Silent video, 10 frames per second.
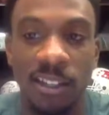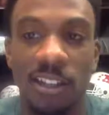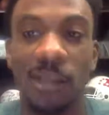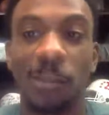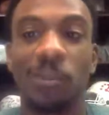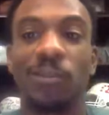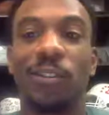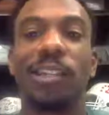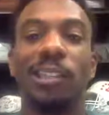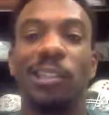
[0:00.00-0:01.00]
It was
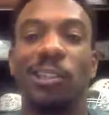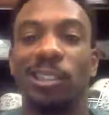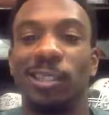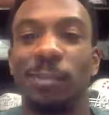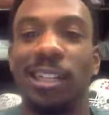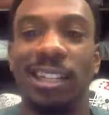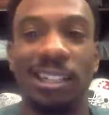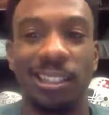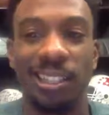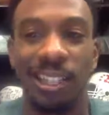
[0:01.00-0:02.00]
fun, just being
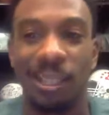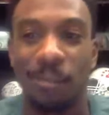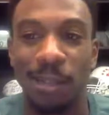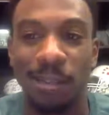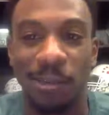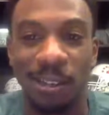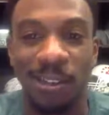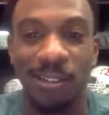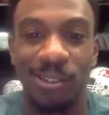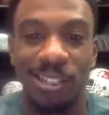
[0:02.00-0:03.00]
out there and competing with
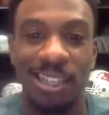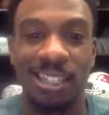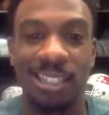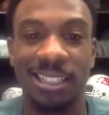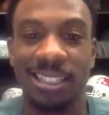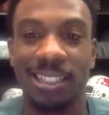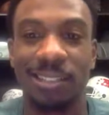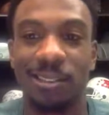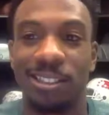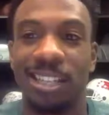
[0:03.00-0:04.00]
all those guys,
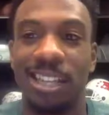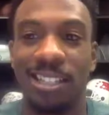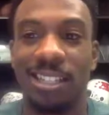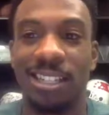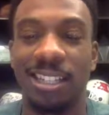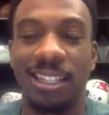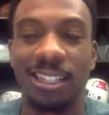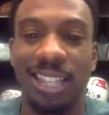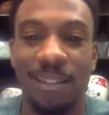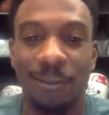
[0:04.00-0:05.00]
just guys that
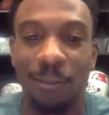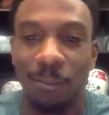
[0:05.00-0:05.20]
have a